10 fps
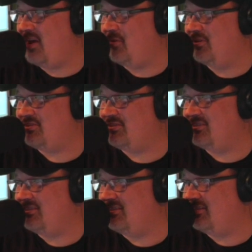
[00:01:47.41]
then I
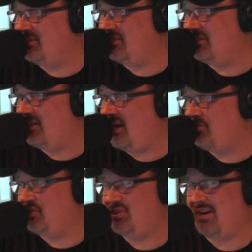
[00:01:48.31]

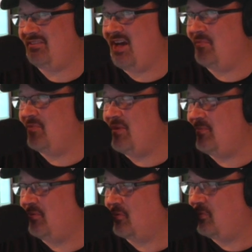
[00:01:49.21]
was shocked at how many
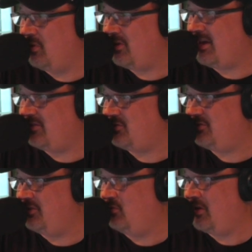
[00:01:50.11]
people were really
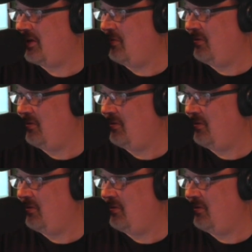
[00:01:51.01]
interested in what I